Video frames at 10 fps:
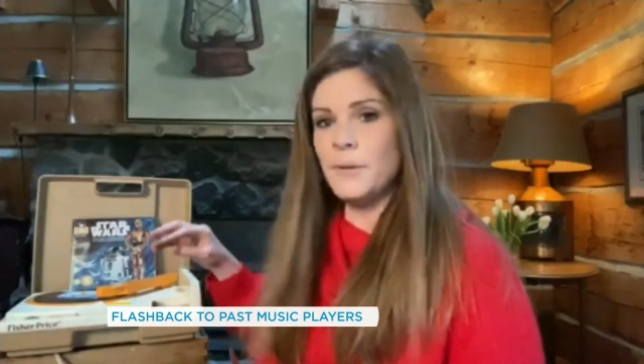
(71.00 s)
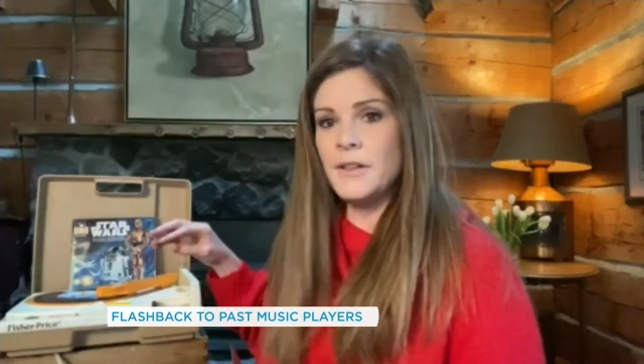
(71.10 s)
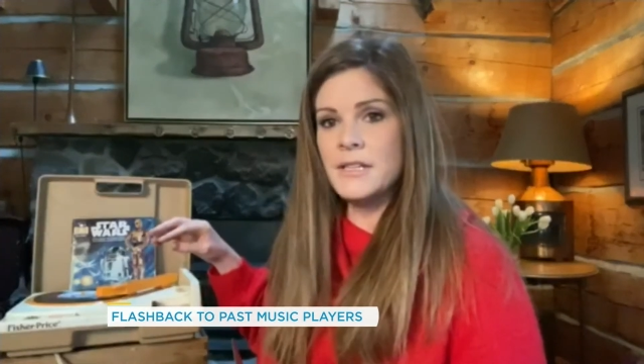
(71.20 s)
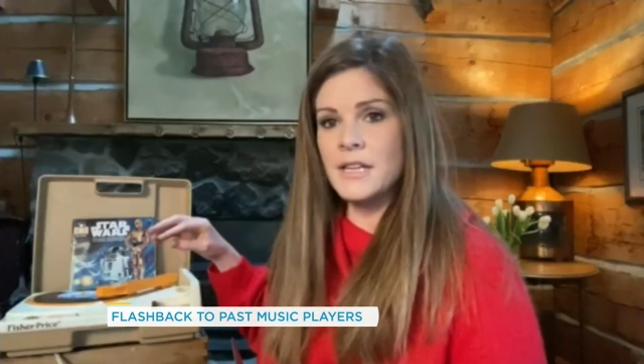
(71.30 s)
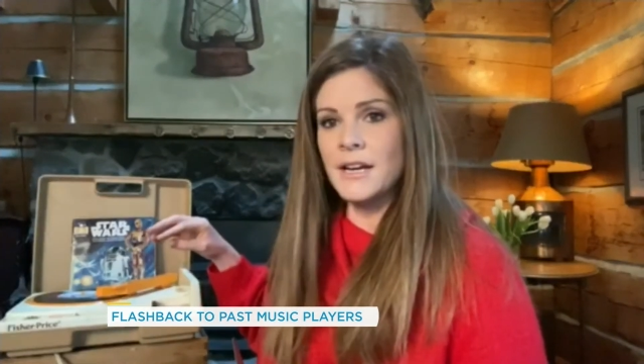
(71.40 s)
bit
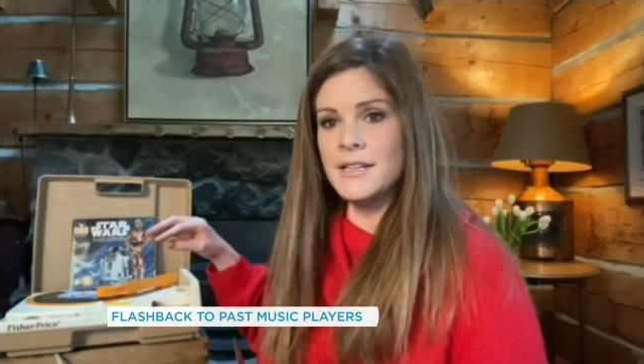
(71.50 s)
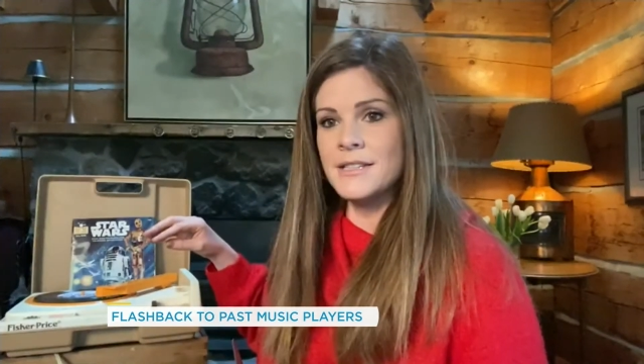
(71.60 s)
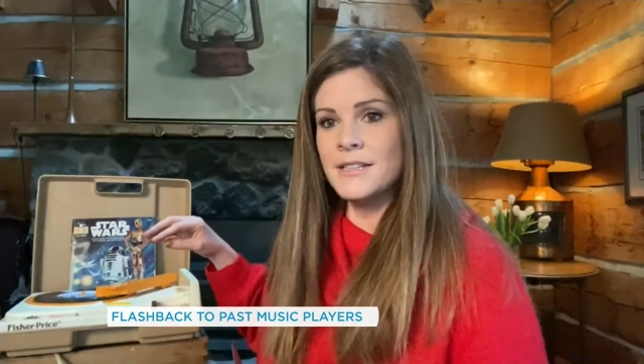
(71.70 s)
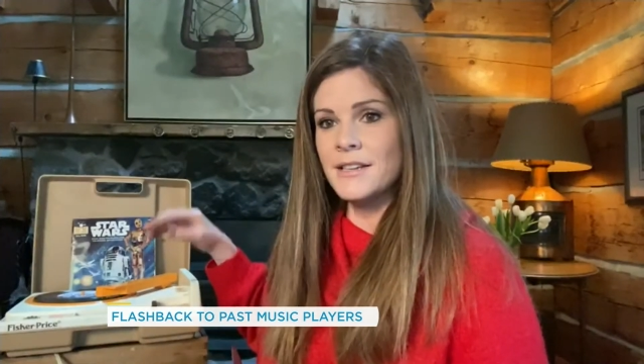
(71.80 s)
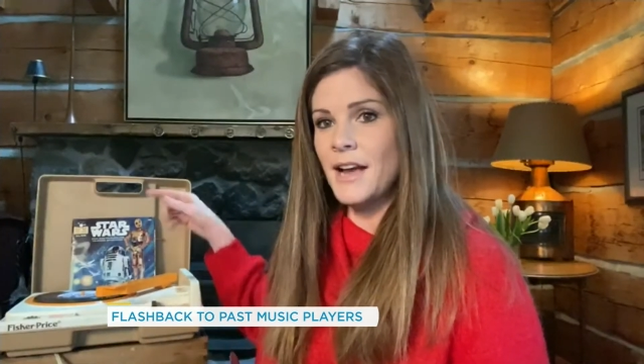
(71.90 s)
of this, guys?
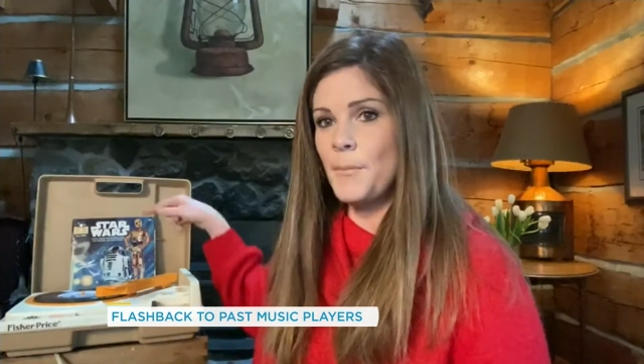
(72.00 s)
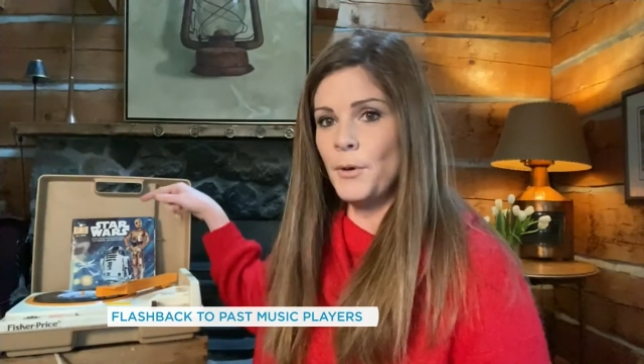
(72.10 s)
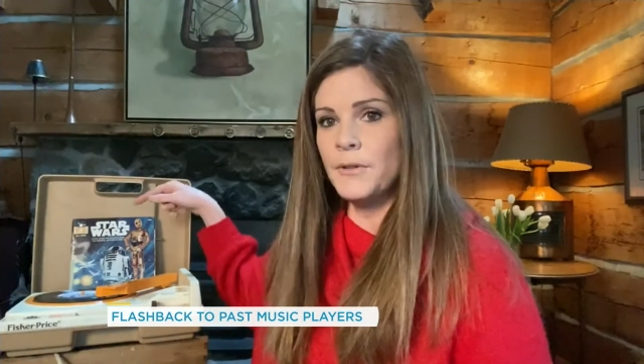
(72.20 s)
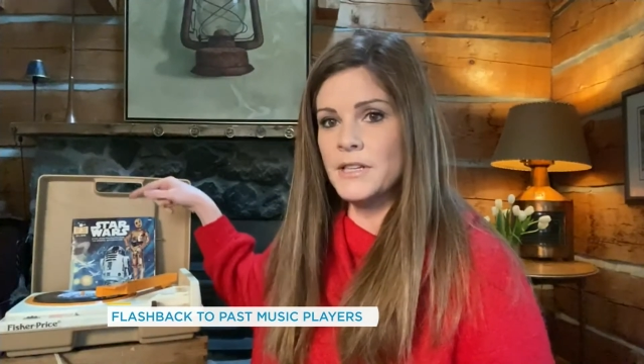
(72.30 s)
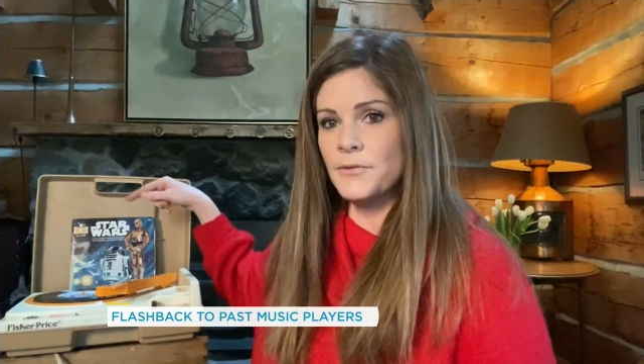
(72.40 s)
Sure. Yes. I
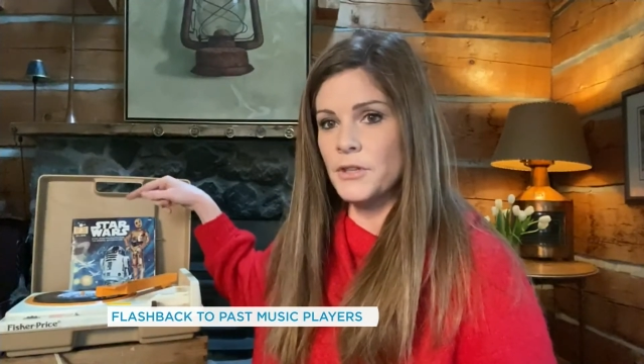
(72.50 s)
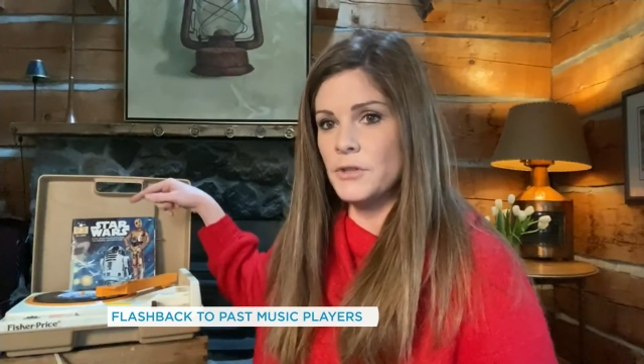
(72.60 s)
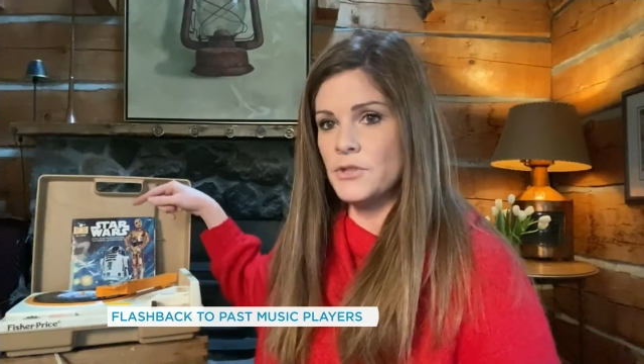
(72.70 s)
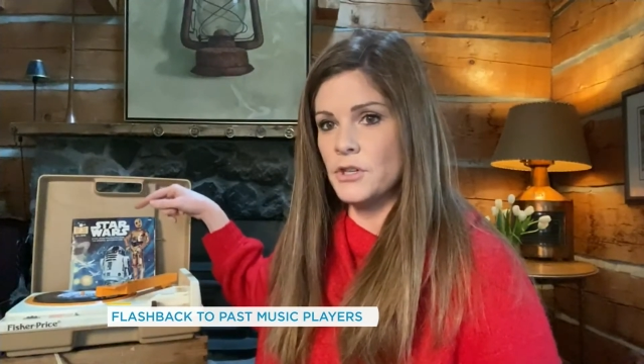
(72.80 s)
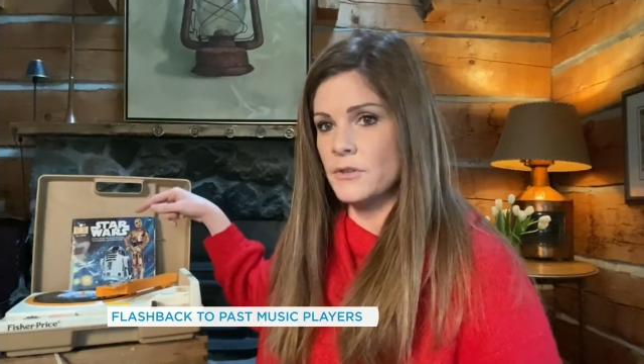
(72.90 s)
pulled this for
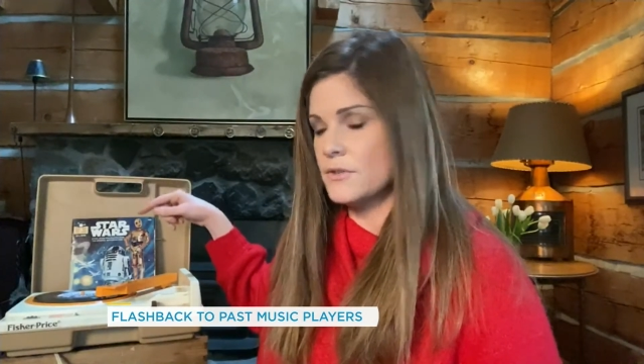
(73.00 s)
you too.